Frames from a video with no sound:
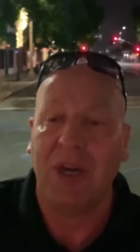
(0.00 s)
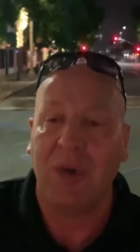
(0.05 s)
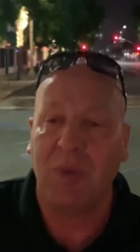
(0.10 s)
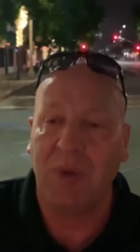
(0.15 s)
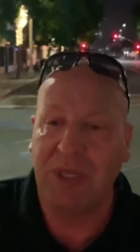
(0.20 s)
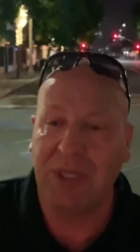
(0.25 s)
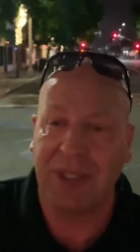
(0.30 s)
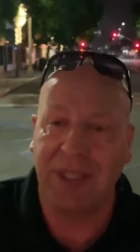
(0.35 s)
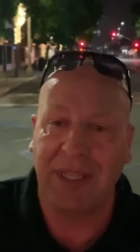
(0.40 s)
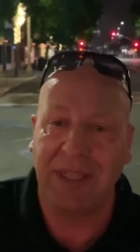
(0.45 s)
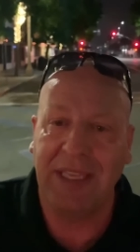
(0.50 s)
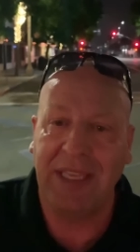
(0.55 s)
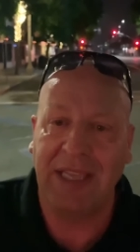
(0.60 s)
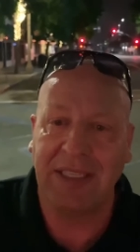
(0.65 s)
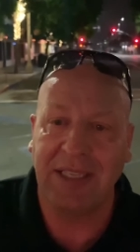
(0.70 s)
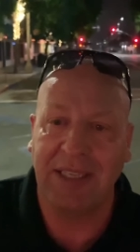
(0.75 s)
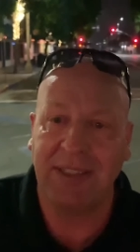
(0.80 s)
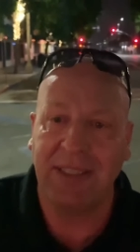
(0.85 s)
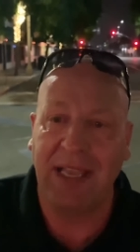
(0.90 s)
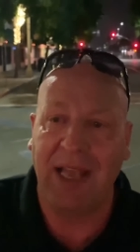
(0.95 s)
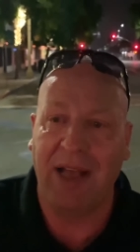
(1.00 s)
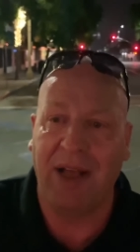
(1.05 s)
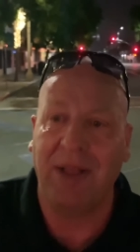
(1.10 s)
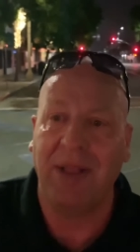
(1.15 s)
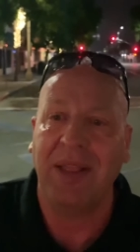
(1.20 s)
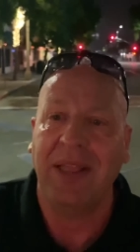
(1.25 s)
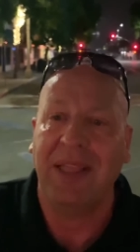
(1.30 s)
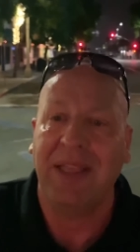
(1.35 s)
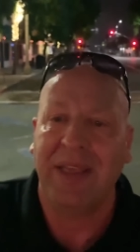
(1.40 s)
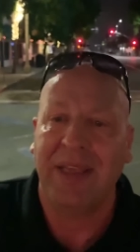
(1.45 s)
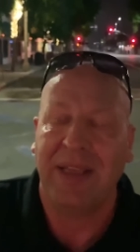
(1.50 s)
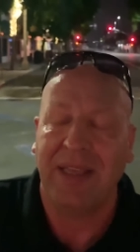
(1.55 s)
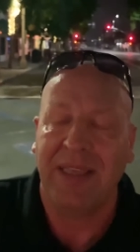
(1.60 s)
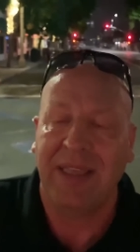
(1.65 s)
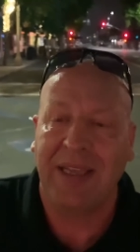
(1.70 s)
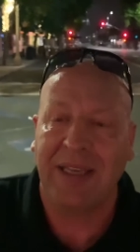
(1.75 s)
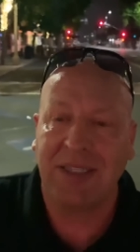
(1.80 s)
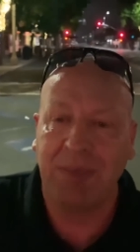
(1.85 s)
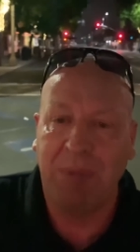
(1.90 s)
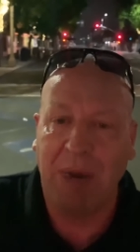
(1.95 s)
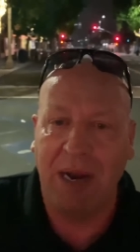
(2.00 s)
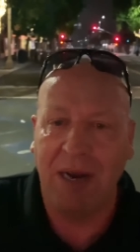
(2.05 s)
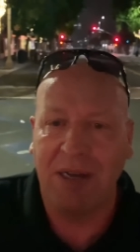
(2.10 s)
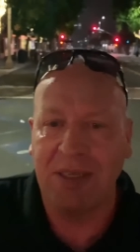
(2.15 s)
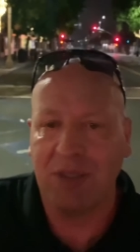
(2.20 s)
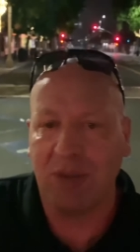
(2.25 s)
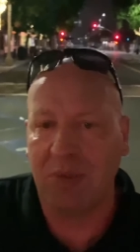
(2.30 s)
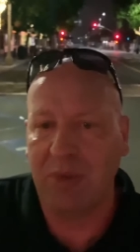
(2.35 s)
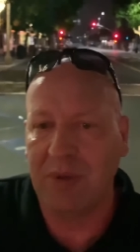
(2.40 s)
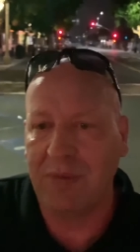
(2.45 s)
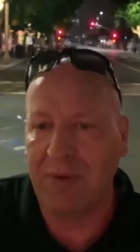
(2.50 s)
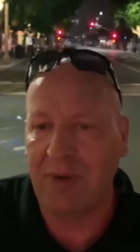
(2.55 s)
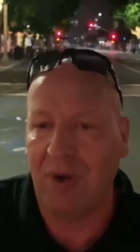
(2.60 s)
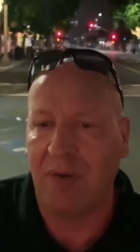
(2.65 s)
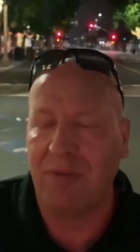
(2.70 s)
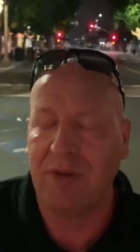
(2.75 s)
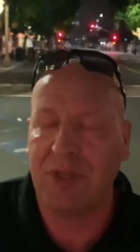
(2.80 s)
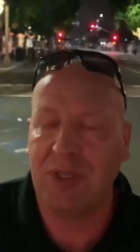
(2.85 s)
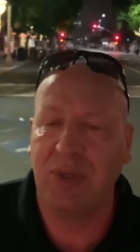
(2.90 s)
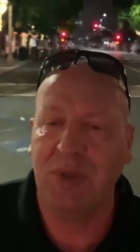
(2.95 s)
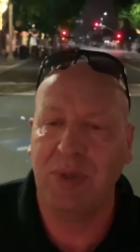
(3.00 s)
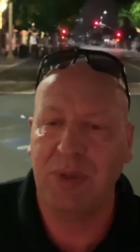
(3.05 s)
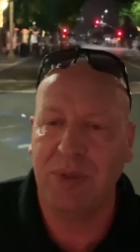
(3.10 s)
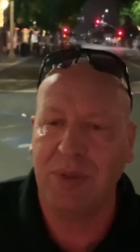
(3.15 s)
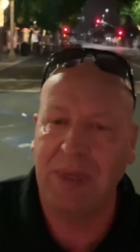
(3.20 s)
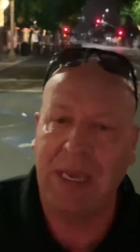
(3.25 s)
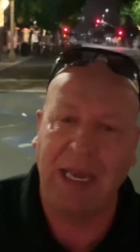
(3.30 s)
We just let the SSL expire because we're moving over to,